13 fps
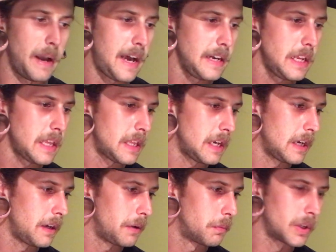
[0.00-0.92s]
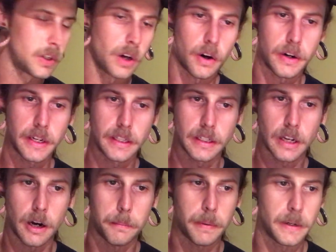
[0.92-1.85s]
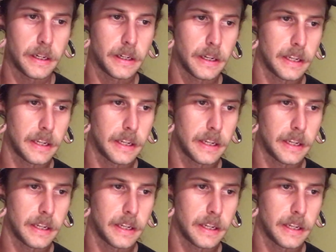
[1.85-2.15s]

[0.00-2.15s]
anything regarding the company.